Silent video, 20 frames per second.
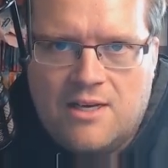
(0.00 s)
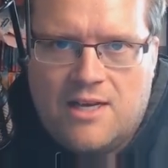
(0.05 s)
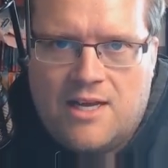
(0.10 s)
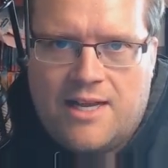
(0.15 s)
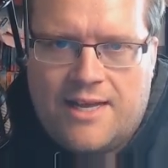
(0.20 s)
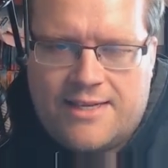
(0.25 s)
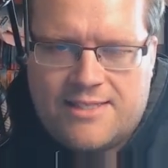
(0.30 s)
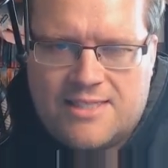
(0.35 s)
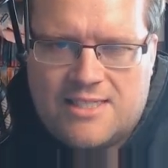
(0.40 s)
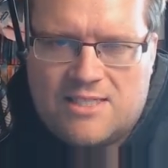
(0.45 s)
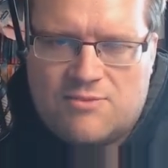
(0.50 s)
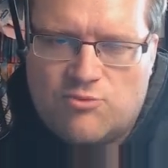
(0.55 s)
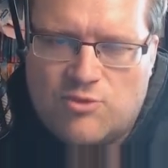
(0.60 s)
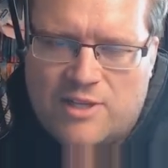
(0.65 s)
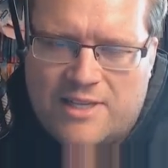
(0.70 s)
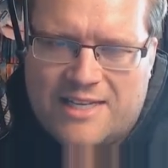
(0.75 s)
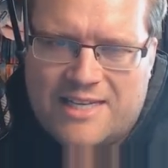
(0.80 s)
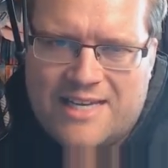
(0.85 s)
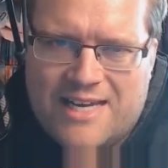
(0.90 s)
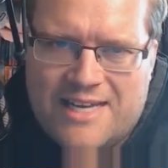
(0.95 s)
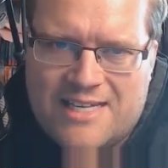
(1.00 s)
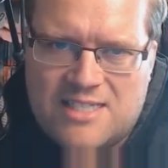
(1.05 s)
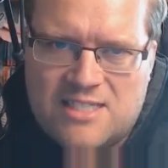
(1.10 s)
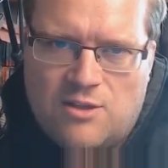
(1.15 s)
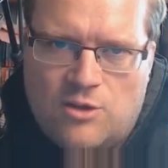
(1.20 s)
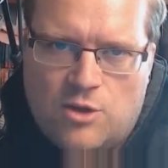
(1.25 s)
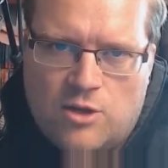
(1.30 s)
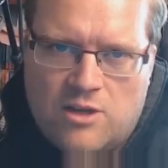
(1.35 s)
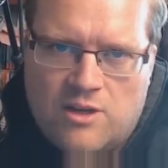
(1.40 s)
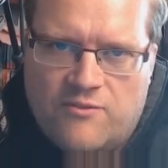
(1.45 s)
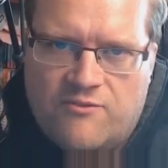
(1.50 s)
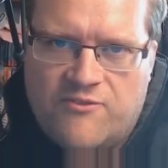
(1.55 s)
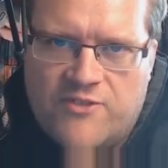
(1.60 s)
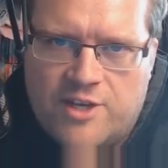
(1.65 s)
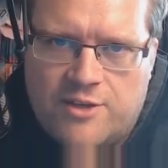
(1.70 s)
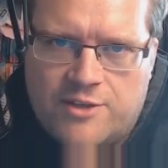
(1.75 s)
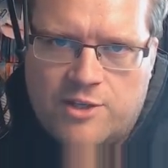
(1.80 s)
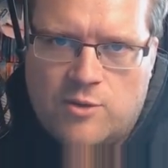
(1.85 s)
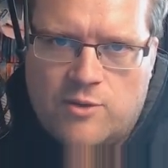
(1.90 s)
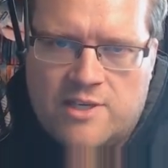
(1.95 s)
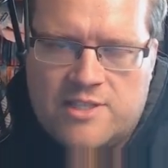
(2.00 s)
It has this really nice look and feel to it.